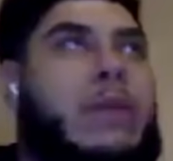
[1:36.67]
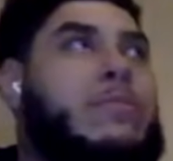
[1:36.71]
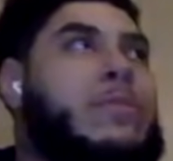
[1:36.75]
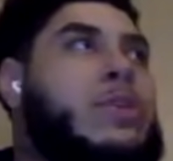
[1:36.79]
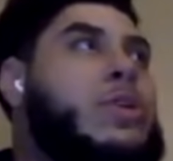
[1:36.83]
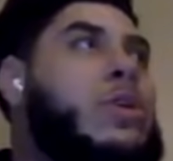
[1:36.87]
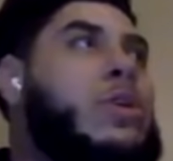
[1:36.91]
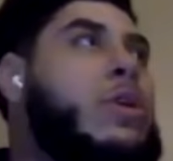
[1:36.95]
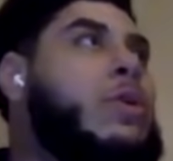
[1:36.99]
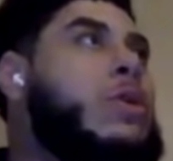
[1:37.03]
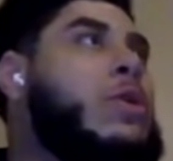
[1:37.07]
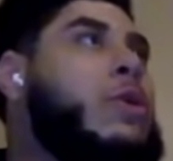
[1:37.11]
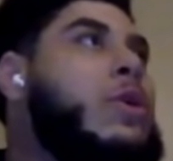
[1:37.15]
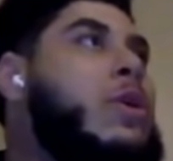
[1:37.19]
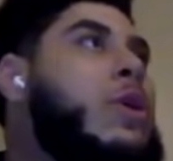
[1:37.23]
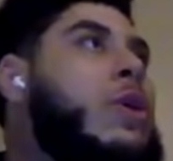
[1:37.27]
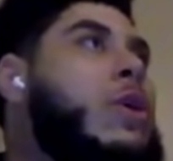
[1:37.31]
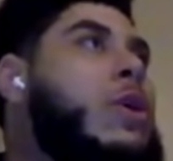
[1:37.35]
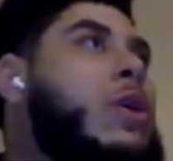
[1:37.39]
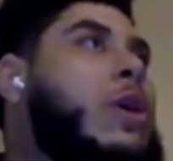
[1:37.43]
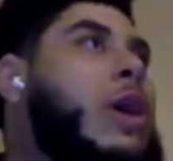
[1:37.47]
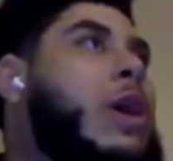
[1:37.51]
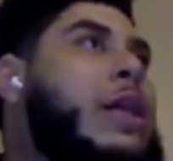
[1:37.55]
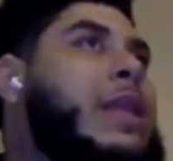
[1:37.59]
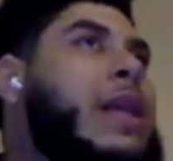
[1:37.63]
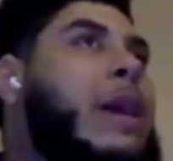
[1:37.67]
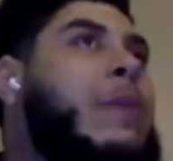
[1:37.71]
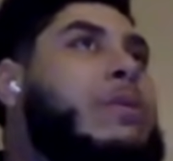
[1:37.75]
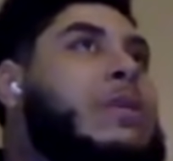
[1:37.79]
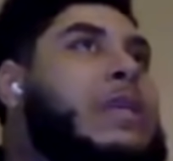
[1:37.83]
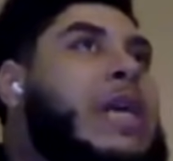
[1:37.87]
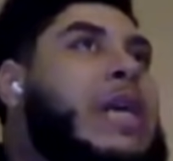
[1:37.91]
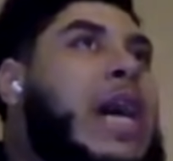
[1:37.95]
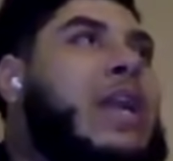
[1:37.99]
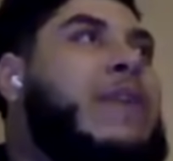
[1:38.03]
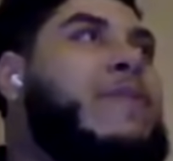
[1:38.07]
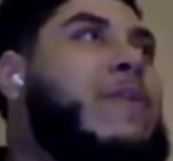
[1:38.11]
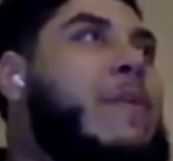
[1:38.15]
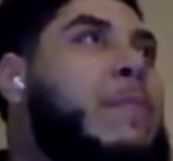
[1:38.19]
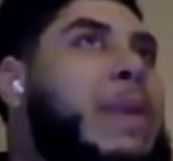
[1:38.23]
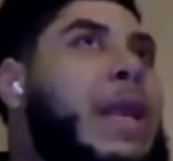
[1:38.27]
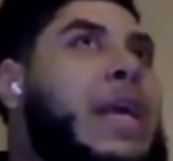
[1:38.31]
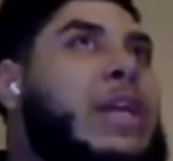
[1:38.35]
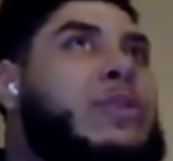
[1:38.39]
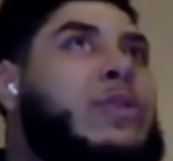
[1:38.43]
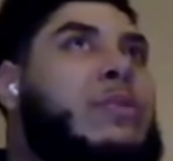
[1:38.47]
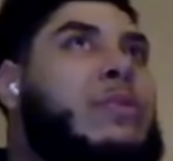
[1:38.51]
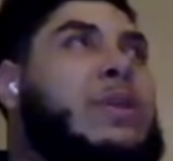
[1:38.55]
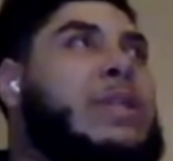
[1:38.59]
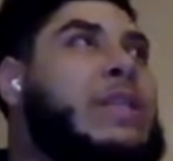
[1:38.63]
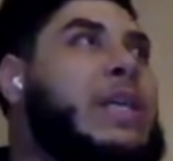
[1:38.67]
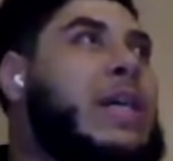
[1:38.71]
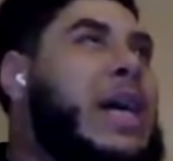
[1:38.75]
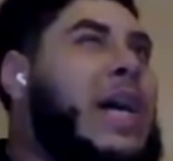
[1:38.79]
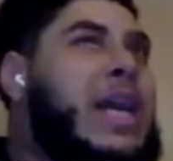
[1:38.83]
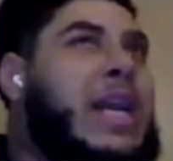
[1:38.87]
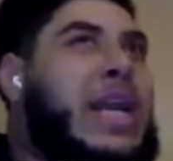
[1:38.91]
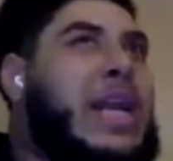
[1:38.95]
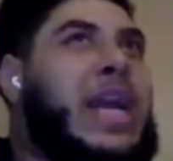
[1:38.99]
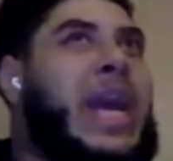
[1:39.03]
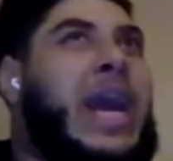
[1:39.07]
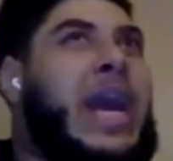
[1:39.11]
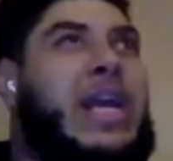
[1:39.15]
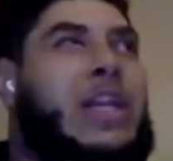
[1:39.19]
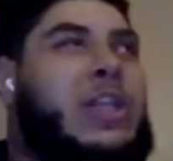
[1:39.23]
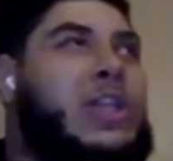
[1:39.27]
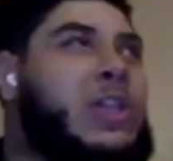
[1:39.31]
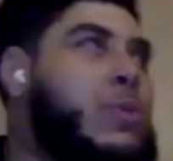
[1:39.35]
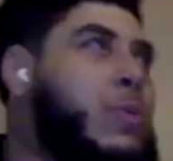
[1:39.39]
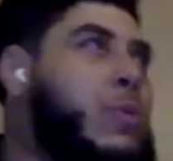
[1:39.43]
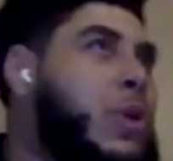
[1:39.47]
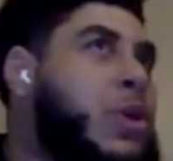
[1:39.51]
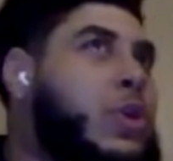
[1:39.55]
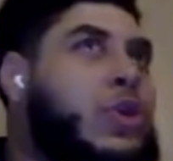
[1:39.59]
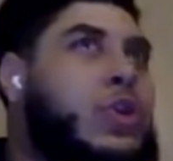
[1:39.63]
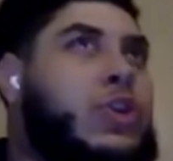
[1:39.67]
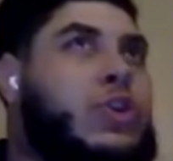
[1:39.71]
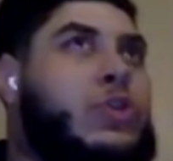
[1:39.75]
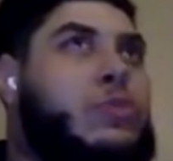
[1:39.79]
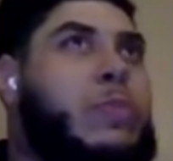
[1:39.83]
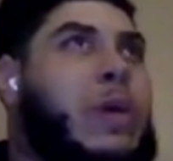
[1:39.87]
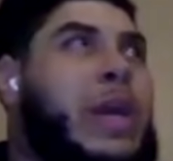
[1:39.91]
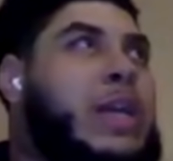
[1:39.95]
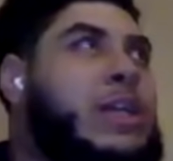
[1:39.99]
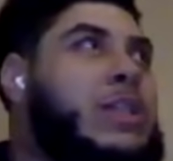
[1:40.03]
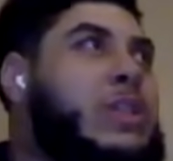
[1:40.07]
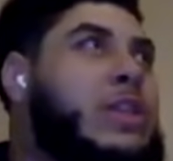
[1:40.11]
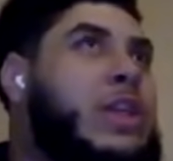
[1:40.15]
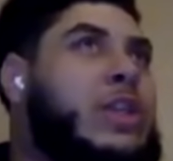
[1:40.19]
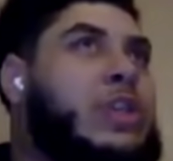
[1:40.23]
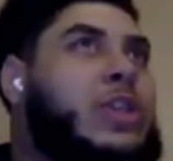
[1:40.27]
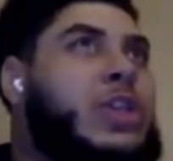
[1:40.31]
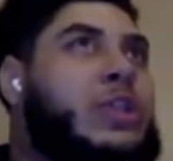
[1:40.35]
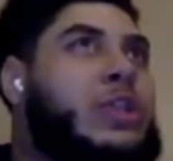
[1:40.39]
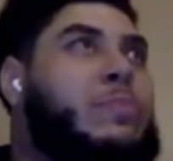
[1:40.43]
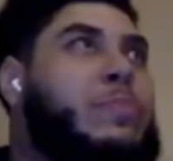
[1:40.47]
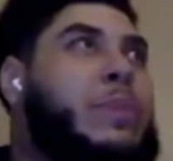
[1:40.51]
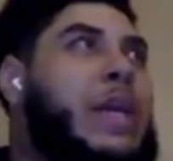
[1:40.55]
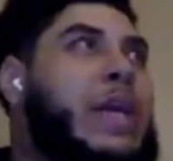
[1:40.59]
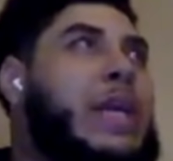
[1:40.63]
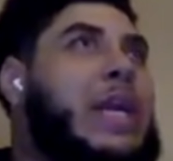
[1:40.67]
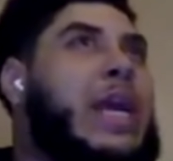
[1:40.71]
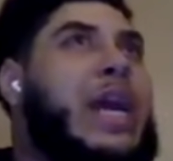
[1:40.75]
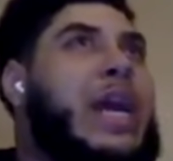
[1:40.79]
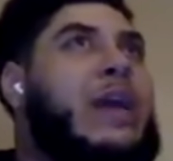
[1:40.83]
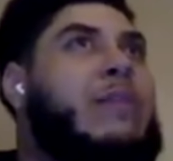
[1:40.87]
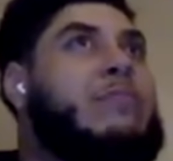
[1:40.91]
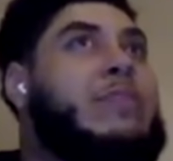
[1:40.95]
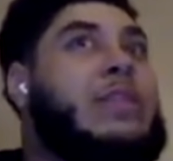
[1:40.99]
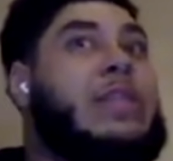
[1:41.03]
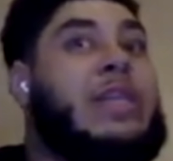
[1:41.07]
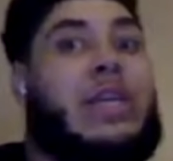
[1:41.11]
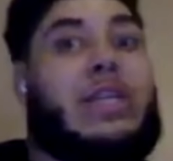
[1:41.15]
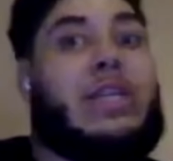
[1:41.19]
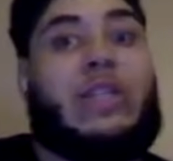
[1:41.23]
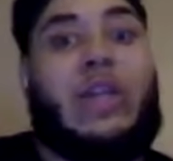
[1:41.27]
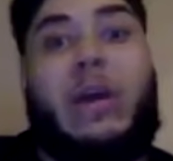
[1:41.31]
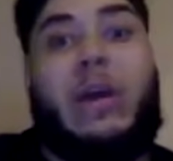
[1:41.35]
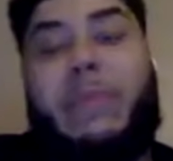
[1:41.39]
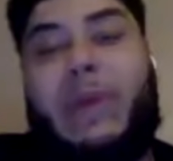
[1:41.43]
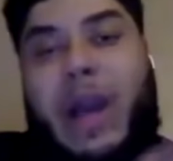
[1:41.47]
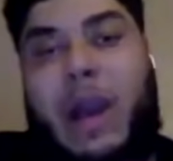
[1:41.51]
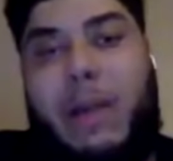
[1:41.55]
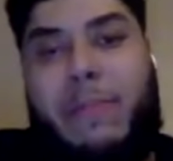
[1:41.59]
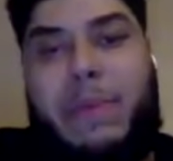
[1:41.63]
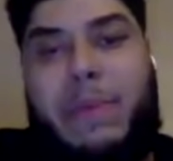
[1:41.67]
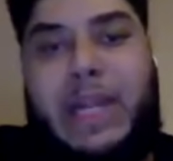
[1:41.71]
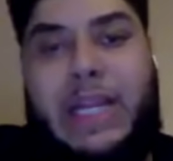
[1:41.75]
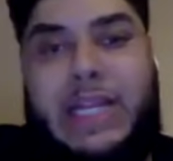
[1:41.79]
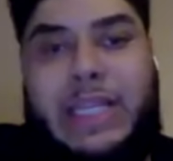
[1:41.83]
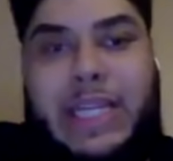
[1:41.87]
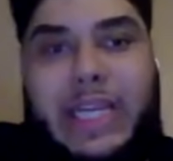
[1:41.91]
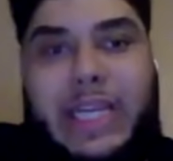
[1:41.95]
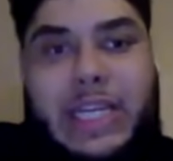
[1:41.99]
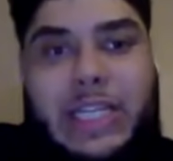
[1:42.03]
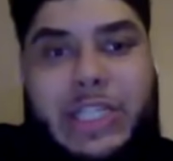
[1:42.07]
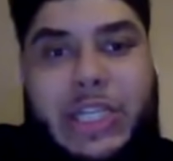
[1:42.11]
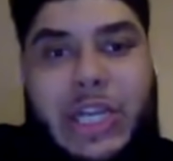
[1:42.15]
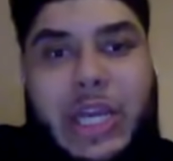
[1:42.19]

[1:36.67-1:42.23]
So that was kind of a place for me to kind of get into a new space than just being an MC. I started becoming a DJ.